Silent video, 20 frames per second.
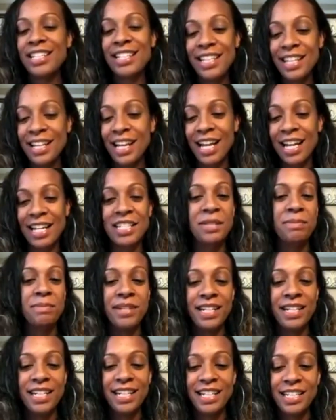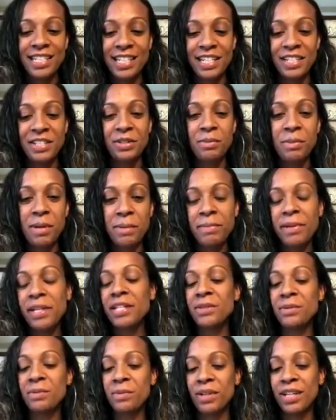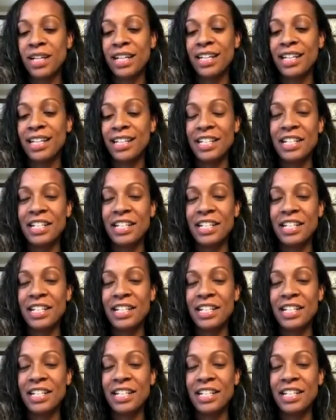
to the last minute because I do my best work,